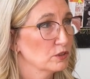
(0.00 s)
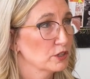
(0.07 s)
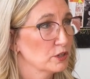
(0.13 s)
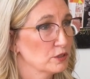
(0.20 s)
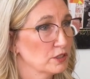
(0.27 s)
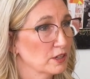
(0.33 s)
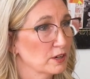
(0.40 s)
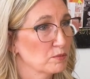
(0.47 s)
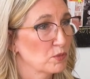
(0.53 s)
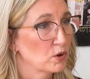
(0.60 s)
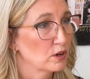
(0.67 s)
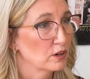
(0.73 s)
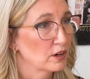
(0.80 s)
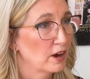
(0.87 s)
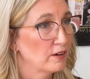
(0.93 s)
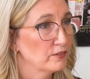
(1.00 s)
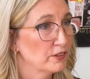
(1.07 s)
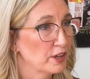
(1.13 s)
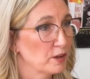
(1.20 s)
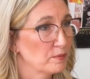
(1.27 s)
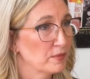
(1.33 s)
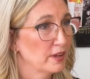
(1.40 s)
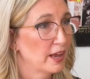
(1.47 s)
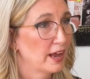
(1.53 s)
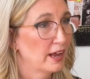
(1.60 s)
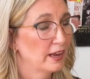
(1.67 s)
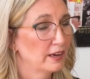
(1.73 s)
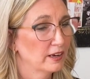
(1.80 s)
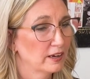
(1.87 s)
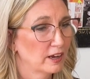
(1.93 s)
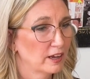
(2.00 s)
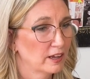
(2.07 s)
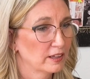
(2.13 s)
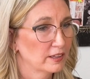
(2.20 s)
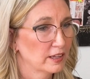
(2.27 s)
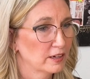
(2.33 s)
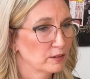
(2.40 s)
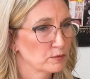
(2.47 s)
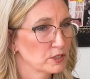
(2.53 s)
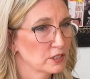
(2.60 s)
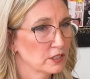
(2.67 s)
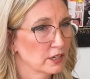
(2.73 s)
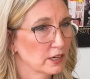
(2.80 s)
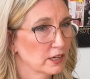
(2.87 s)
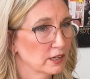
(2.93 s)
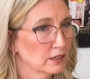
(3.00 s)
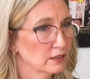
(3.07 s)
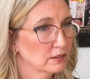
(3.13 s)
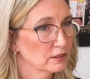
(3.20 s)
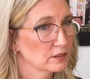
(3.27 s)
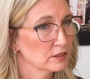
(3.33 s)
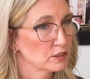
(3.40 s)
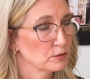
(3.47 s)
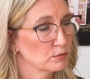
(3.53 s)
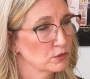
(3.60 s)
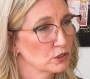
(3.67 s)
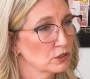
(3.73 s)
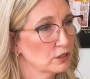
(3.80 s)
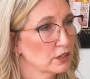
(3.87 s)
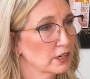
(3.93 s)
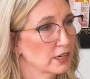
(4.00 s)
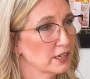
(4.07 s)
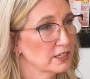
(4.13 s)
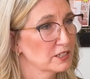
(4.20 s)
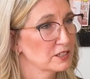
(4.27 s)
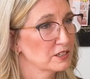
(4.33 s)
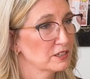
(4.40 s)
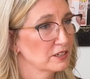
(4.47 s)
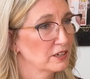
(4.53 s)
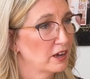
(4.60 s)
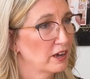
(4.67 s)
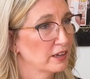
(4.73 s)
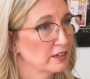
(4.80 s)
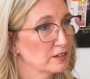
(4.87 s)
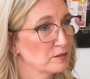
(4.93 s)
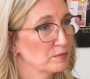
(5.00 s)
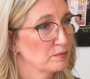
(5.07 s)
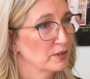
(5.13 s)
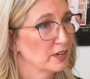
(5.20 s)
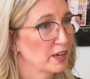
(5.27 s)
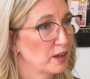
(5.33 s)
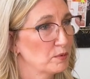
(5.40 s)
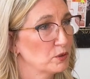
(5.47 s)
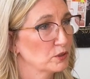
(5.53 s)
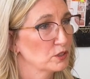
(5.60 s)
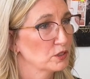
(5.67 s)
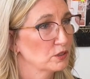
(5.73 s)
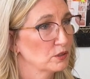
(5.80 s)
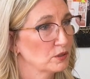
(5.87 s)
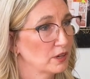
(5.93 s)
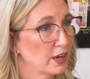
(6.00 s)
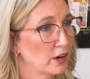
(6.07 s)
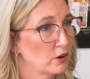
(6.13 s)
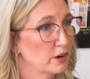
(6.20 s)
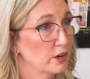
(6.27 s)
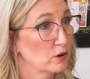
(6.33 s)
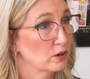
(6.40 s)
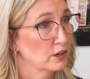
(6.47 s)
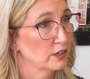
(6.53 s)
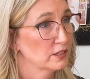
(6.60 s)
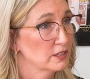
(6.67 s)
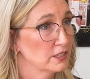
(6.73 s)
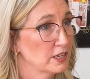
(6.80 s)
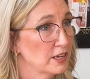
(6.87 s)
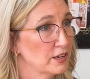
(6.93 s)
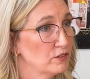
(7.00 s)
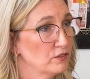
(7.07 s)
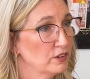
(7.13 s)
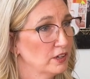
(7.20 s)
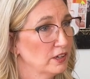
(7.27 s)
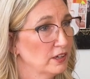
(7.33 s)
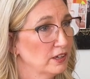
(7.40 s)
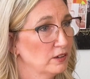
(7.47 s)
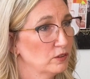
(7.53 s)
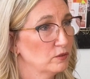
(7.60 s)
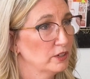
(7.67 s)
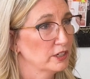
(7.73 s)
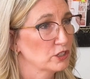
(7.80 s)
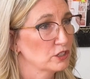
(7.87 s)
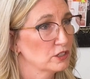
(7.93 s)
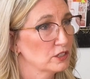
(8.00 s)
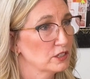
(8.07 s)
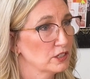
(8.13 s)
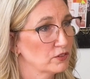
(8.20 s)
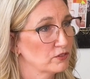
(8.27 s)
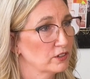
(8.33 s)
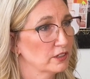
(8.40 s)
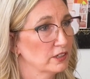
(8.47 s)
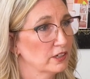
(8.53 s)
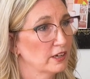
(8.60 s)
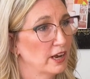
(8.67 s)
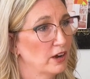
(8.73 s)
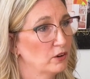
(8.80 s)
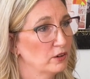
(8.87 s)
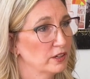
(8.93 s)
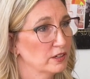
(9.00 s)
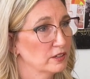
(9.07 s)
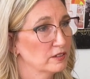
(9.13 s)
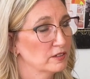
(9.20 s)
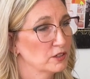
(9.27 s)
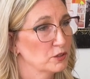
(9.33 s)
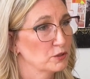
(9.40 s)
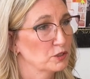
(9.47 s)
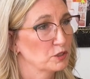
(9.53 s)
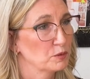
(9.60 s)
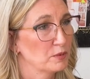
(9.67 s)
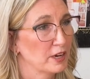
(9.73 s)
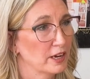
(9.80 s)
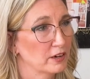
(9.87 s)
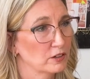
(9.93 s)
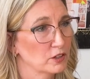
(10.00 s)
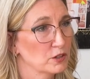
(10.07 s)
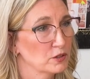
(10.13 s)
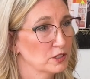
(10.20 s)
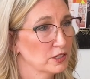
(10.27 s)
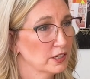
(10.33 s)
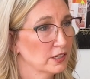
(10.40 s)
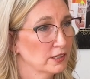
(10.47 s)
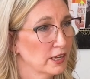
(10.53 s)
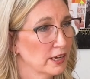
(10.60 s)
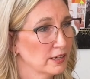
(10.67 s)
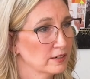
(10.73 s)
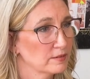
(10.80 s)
we're using more of them. And then I'm seeing some surrogates not be able to carry or conceive, which is different than how it used to be. Are you seeing